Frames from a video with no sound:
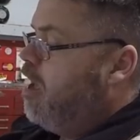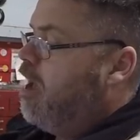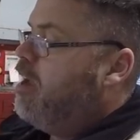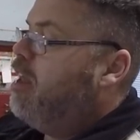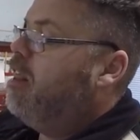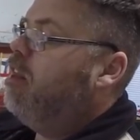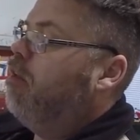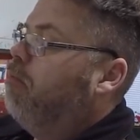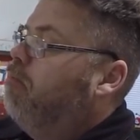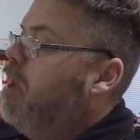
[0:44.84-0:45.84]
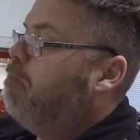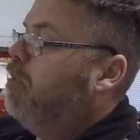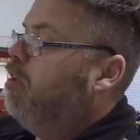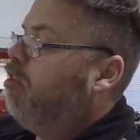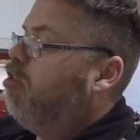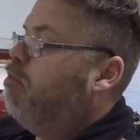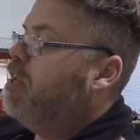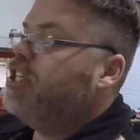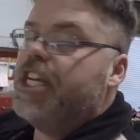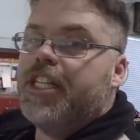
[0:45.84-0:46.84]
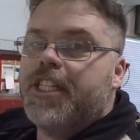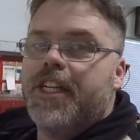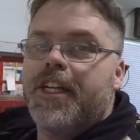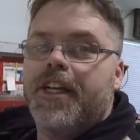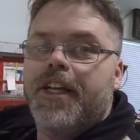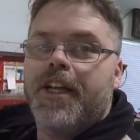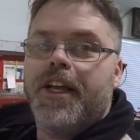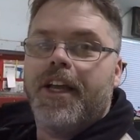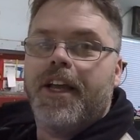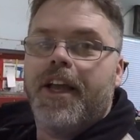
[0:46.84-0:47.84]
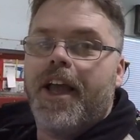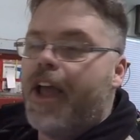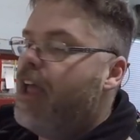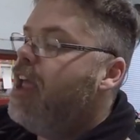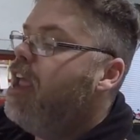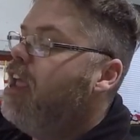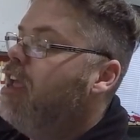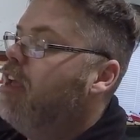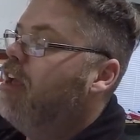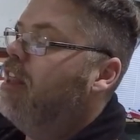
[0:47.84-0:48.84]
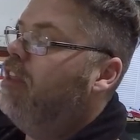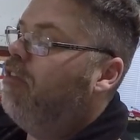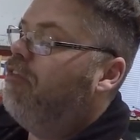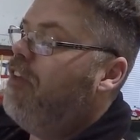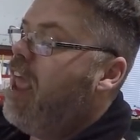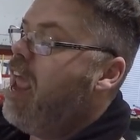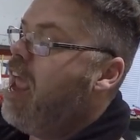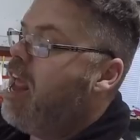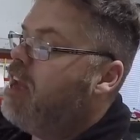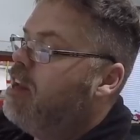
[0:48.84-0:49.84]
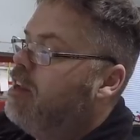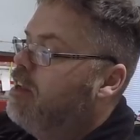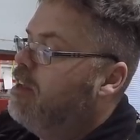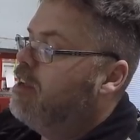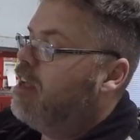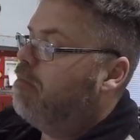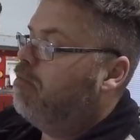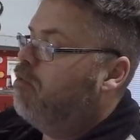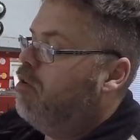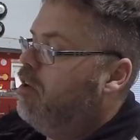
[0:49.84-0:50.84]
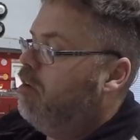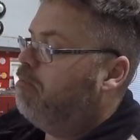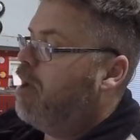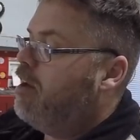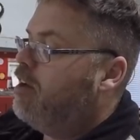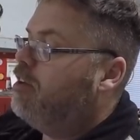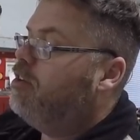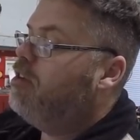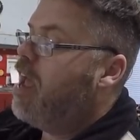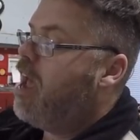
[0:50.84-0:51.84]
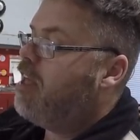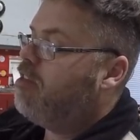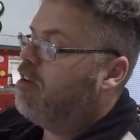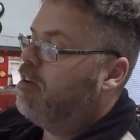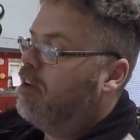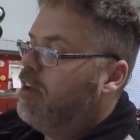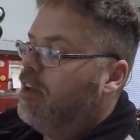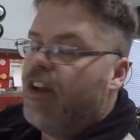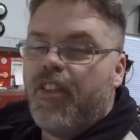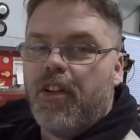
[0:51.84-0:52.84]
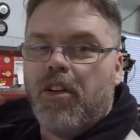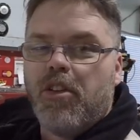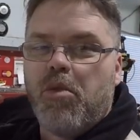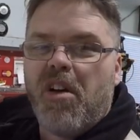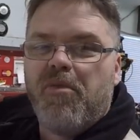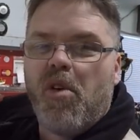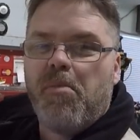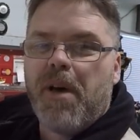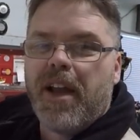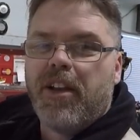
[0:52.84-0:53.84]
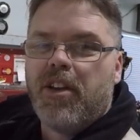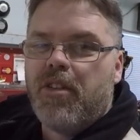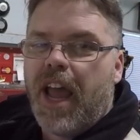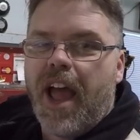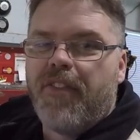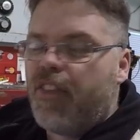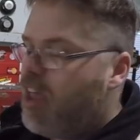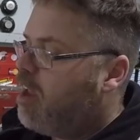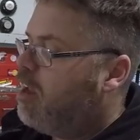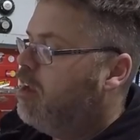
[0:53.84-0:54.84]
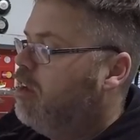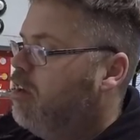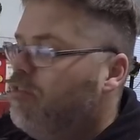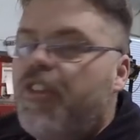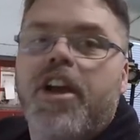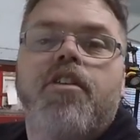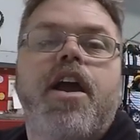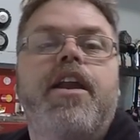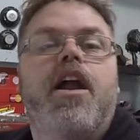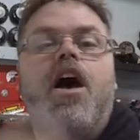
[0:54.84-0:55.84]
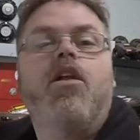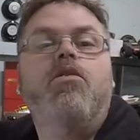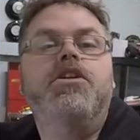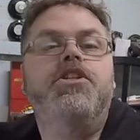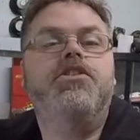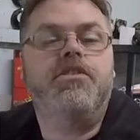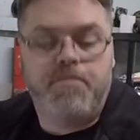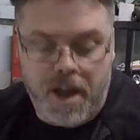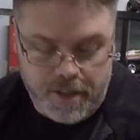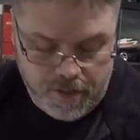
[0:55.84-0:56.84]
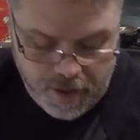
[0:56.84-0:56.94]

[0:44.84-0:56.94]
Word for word: I got a little, couple little switchies. Hey, a little fan. A couple more little button and doodads and another little 12 volt button doodad thing. Freaking right, I'll always use them, buds,